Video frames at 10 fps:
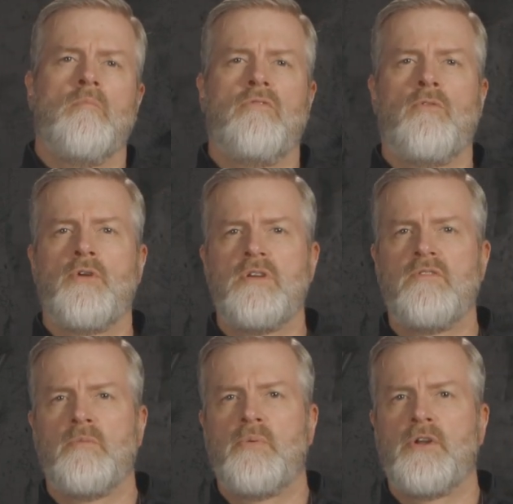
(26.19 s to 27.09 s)
Before you
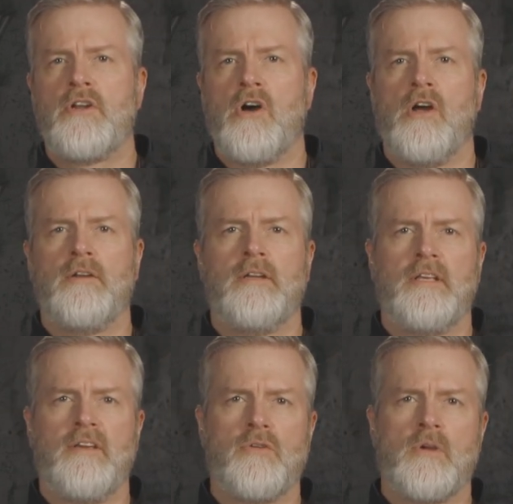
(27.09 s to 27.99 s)
even put it on,
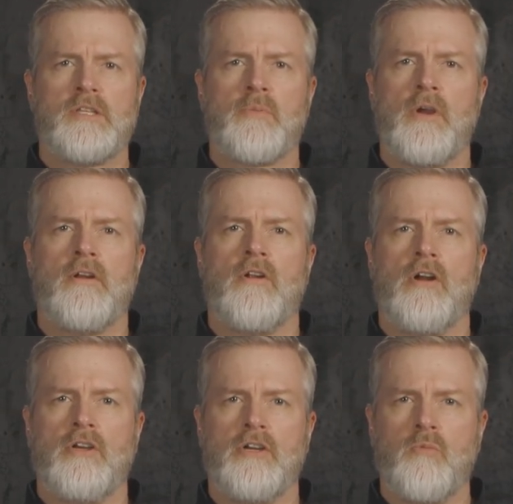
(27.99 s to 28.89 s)
give your respirator
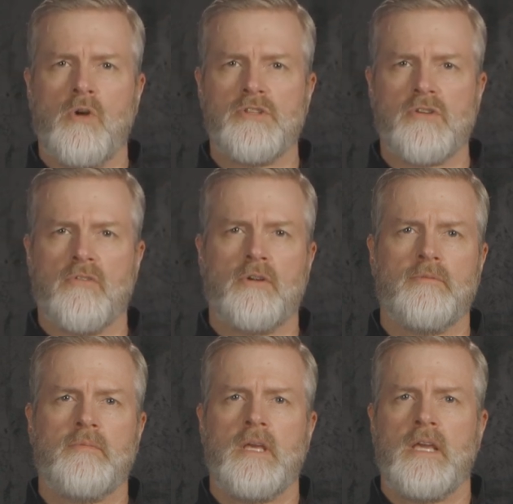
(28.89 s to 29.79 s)
a good once-over.
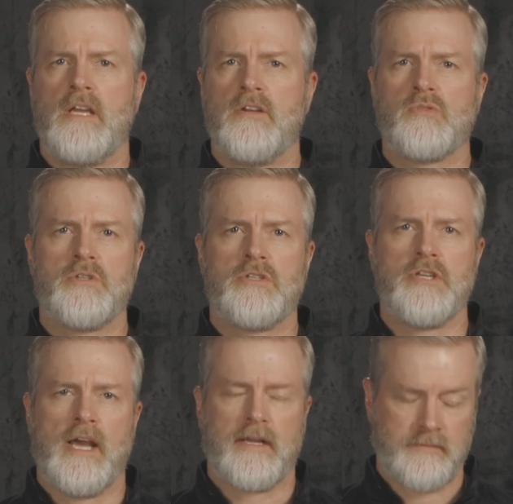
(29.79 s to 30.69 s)
Here's what to
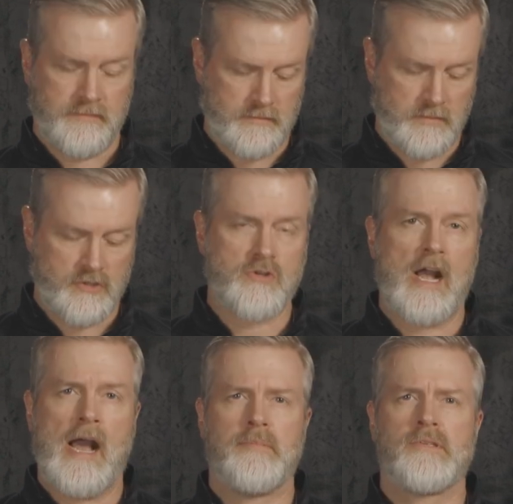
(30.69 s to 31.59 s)
check.
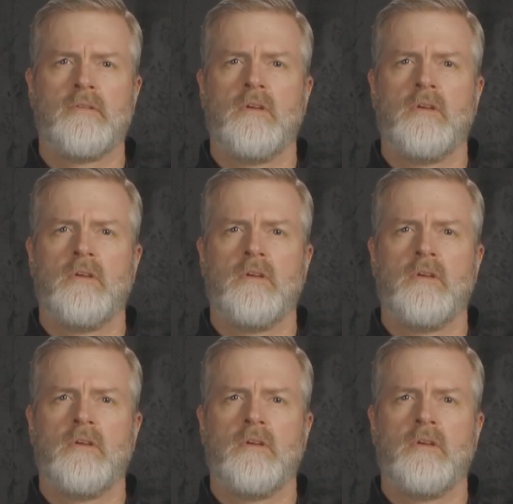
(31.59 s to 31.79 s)
Straps.